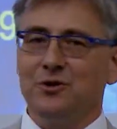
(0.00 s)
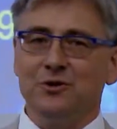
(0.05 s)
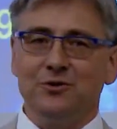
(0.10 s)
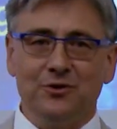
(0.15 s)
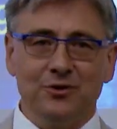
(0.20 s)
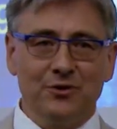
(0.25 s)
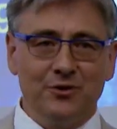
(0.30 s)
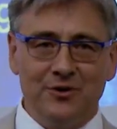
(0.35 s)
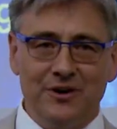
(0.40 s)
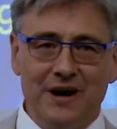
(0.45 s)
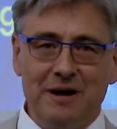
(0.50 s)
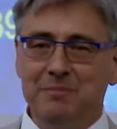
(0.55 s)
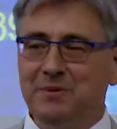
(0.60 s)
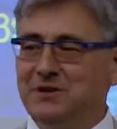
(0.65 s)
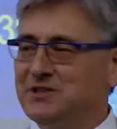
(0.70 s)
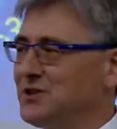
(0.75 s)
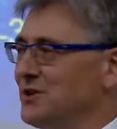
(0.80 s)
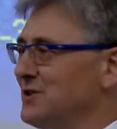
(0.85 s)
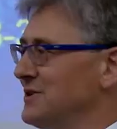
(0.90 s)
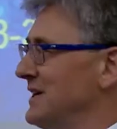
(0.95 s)
or
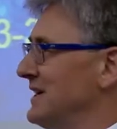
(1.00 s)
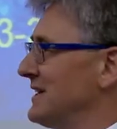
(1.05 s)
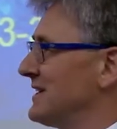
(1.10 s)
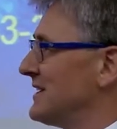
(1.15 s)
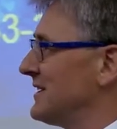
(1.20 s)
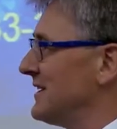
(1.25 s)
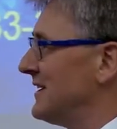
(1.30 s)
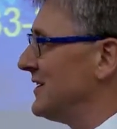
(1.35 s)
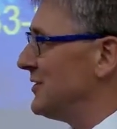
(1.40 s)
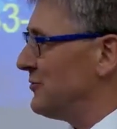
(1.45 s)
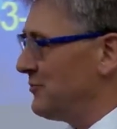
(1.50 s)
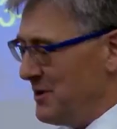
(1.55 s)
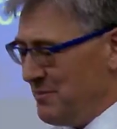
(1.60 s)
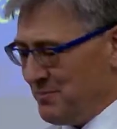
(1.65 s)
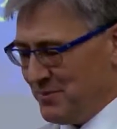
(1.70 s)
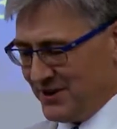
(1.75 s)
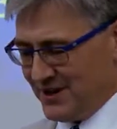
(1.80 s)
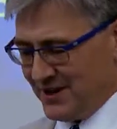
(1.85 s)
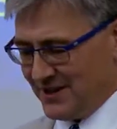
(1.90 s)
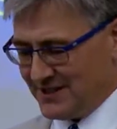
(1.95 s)
episodic
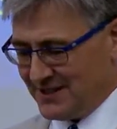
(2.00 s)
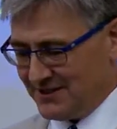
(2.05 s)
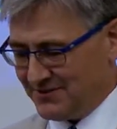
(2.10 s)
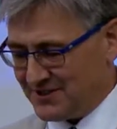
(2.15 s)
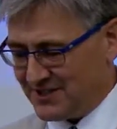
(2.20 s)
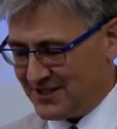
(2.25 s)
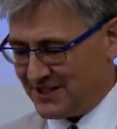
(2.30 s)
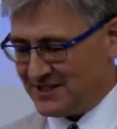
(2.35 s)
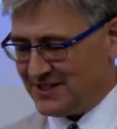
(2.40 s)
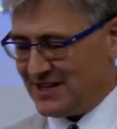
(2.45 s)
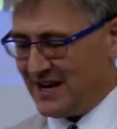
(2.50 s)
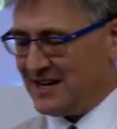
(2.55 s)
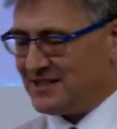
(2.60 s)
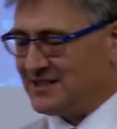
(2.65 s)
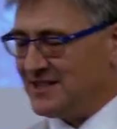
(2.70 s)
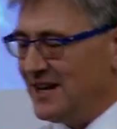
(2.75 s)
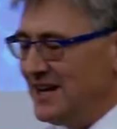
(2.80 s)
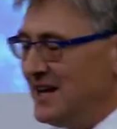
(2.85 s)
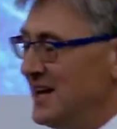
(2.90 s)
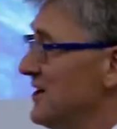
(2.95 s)
reproductive
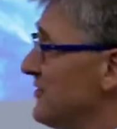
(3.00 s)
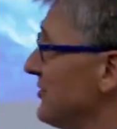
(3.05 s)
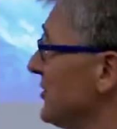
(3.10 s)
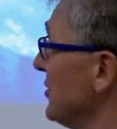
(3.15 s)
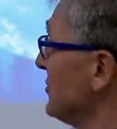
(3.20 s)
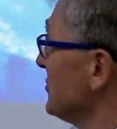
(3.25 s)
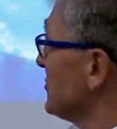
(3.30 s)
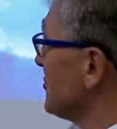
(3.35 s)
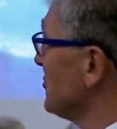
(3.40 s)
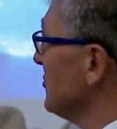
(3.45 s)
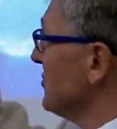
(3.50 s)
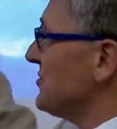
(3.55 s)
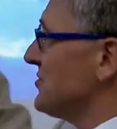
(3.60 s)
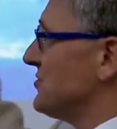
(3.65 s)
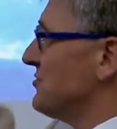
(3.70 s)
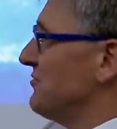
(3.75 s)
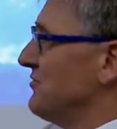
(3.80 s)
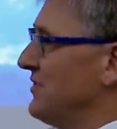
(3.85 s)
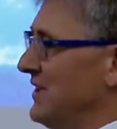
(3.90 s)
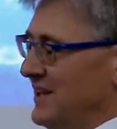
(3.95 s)
success, those
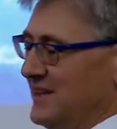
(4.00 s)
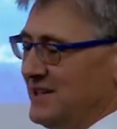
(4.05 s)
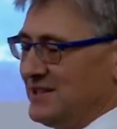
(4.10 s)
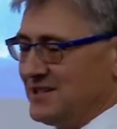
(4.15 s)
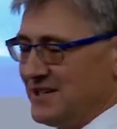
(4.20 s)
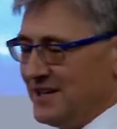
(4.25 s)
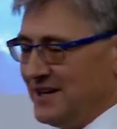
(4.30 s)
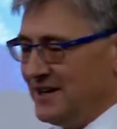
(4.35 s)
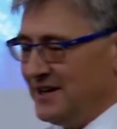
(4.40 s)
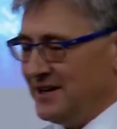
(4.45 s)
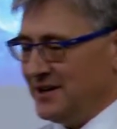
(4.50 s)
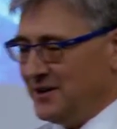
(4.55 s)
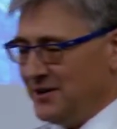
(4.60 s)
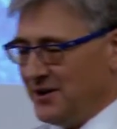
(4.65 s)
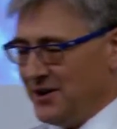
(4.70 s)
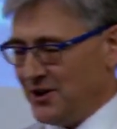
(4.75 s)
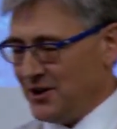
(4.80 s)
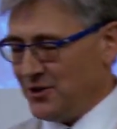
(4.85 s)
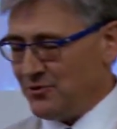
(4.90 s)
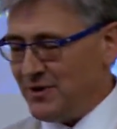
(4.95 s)
sorts of things
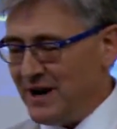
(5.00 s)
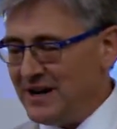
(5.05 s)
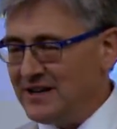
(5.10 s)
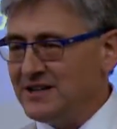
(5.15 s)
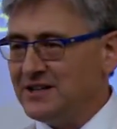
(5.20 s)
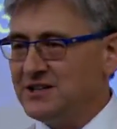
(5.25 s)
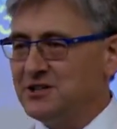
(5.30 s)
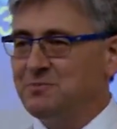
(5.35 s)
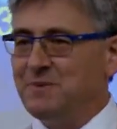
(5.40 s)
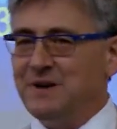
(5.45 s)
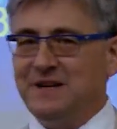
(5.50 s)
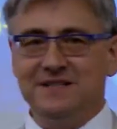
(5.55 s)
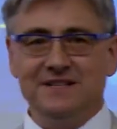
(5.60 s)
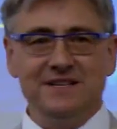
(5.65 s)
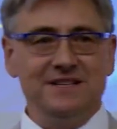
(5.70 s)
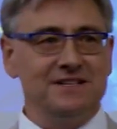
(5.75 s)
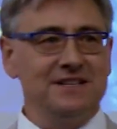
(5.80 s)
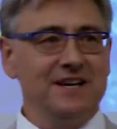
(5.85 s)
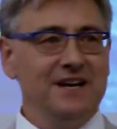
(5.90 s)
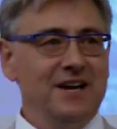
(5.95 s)
render
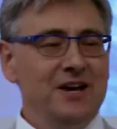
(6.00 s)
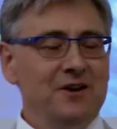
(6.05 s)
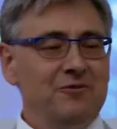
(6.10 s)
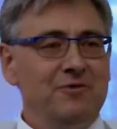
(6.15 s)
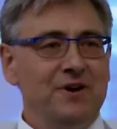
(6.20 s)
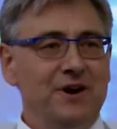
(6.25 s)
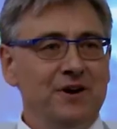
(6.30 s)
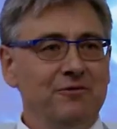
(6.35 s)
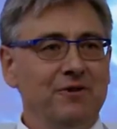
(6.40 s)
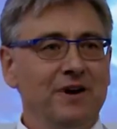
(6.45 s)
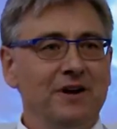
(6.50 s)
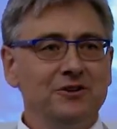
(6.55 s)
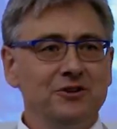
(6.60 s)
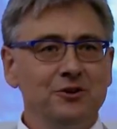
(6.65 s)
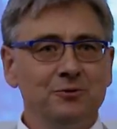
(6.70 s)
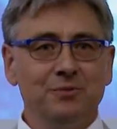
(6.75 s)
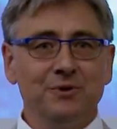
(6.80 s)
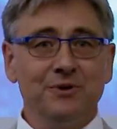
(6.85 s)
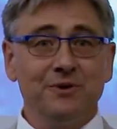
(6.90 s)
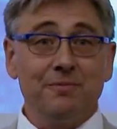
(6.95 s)
species very
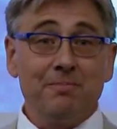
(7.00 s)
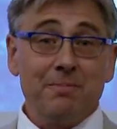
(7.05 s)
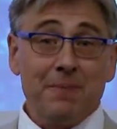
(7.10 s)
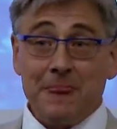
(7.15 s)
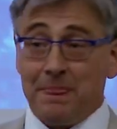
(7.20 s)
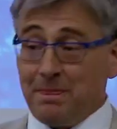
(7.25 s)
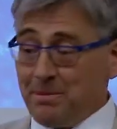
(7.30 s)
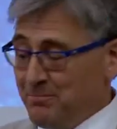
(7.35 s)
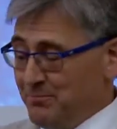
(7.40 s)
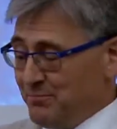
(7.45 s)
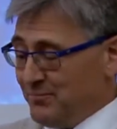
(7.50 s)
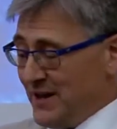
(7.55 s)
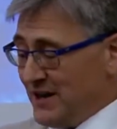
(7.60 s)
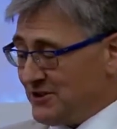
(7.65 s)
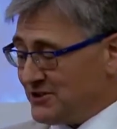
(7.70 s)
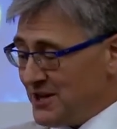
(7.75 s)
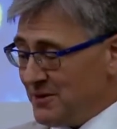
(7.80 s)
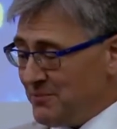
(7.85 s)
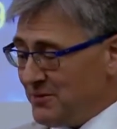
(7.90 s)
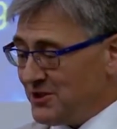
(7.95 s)
vulnerable.
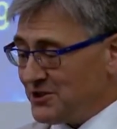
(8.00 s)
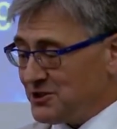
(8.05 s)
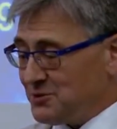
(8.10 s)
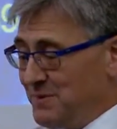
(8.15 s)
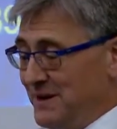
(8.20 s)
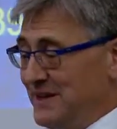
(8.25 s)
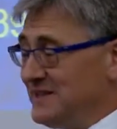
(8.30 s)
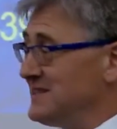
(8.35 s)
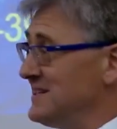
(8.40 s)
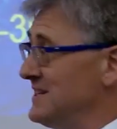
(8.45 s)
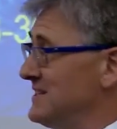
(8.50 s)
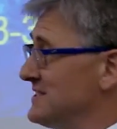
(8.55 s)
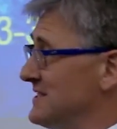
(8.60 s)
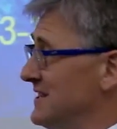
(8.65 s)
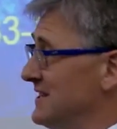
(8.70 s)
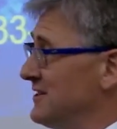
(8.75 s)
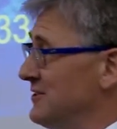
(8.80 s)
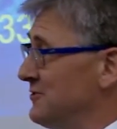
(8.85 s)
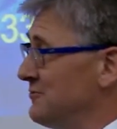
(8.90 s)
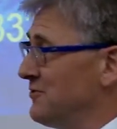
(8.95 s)
Now, some of the species
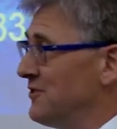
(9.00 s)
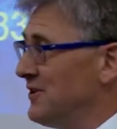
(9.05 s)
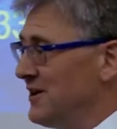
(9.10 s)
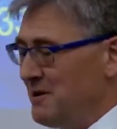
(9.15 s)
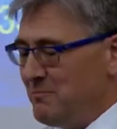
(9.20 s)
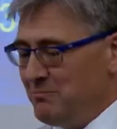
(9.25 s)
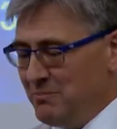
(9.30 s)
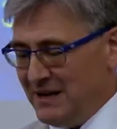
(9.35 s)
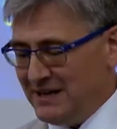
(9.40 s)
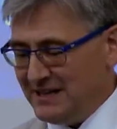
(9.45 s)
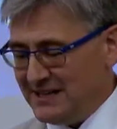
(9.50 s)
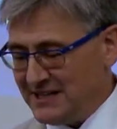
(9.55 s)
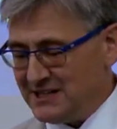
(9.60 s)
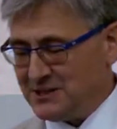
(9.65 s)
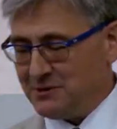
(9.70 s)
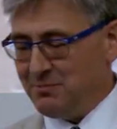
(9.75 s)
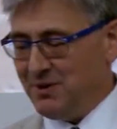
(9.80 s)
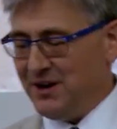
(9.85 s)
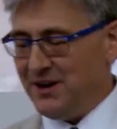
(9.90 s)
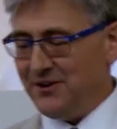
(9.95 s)
that have been
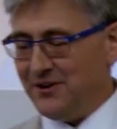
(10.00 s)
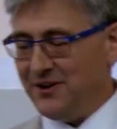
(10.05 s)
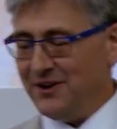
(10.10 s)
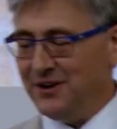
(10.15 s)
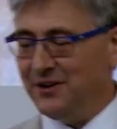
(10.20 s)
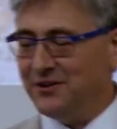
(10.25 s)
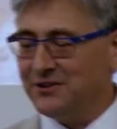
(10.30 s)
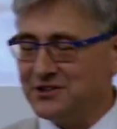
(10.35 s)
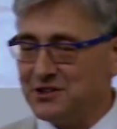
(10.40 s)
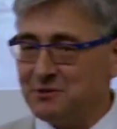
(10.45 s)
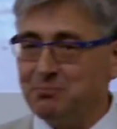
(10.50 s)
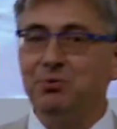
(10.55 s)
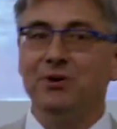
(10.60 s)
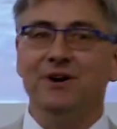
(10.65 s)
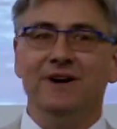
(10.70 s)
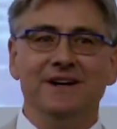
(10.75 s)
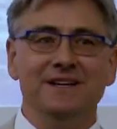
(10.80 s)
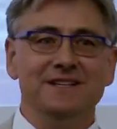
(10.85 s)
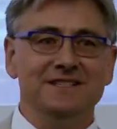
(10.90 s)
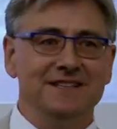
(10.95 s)
disappearing,
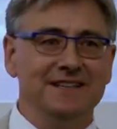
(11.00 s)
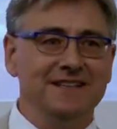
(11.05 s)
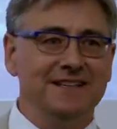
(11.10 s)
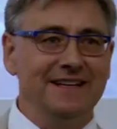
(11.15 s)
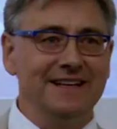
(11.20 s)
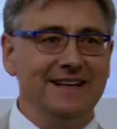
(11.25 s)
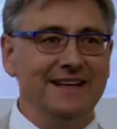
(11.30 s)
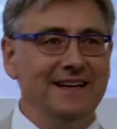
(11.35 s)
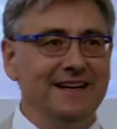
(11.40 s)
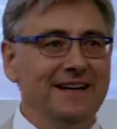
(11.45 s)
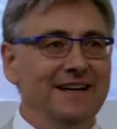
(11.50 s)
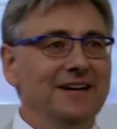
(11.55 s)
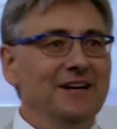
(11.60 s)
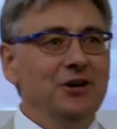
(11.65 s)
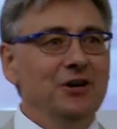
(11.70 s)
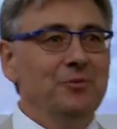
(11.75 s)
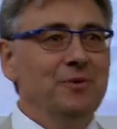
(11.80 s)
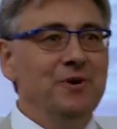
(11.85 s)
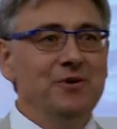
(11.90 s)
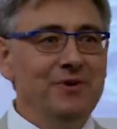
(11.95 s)
surprisingly,
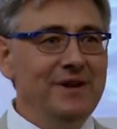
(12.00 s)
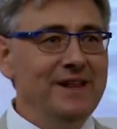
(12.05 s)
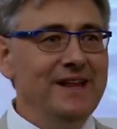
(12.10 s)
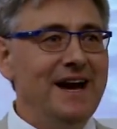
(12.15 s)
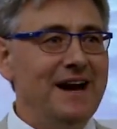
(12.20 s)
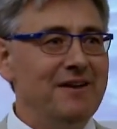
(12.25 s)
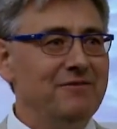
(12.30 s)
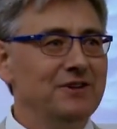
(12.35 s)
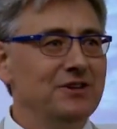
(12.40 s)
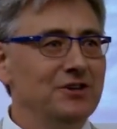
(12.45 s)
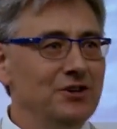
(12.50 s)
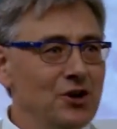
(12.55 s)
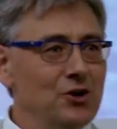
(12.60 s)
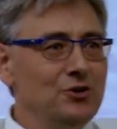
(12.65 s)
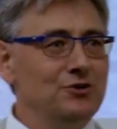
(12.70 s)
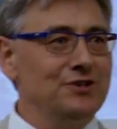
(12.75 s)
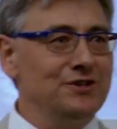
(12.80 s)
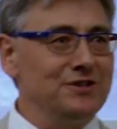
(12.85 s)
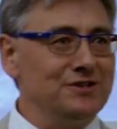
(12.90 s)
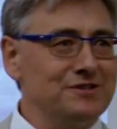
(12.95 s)
we really haven't
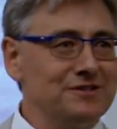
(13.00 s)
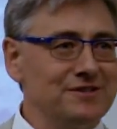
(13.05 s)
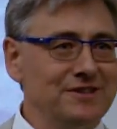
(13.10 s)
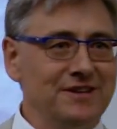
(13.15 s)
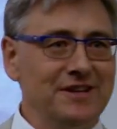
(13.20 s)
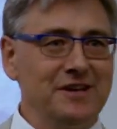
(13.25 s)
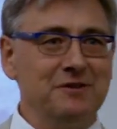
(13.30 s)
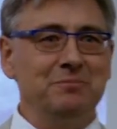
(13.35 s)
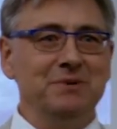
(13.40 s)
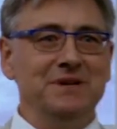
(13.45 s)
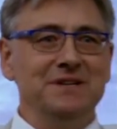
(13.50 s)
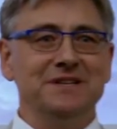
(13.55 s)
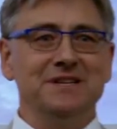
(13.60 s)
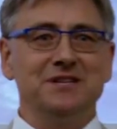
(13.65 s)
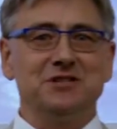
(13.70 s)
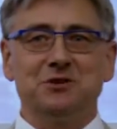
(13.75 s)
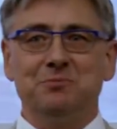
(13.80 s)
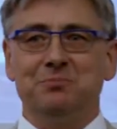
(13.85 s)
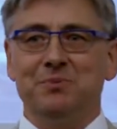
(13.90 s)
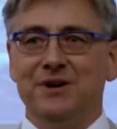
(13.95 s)
noticed that they've been
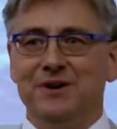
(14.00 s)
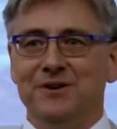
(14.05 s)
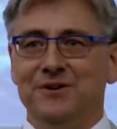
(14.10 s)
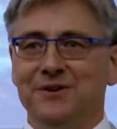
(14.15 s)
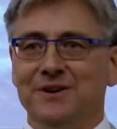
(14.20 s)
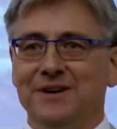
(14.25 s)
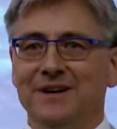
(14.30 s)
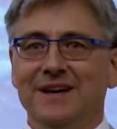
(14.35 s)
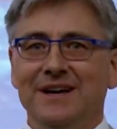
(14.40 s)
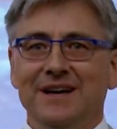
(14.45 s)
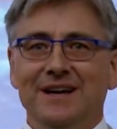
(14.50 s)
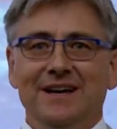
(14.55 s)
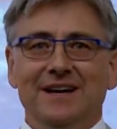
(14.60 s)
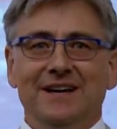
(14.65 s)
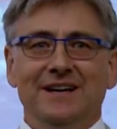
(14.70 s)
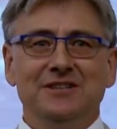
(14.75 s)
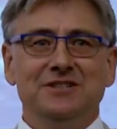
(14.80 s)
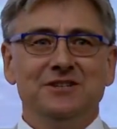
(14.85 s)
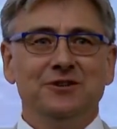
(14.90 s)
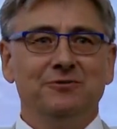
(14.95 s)
disappearing
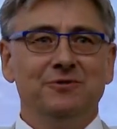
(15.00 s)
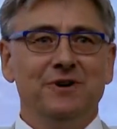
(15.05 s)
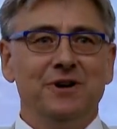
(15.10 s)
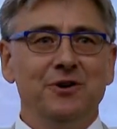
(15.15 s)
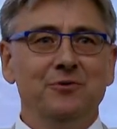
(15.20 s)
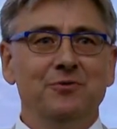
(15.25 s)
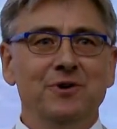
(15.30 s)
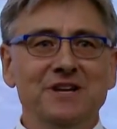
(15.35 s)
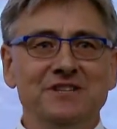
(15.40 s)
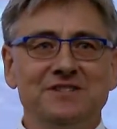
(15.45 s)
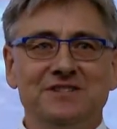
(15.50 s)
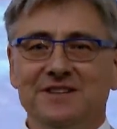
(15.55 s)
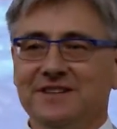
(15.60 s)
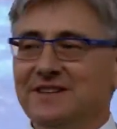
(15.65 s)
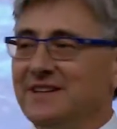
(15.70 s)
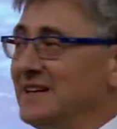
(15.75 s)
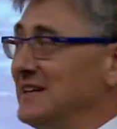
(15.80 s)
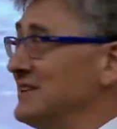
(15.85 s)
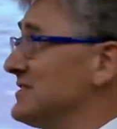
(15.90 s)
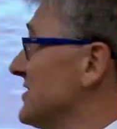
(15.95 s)
until very
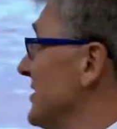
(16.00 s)
recently.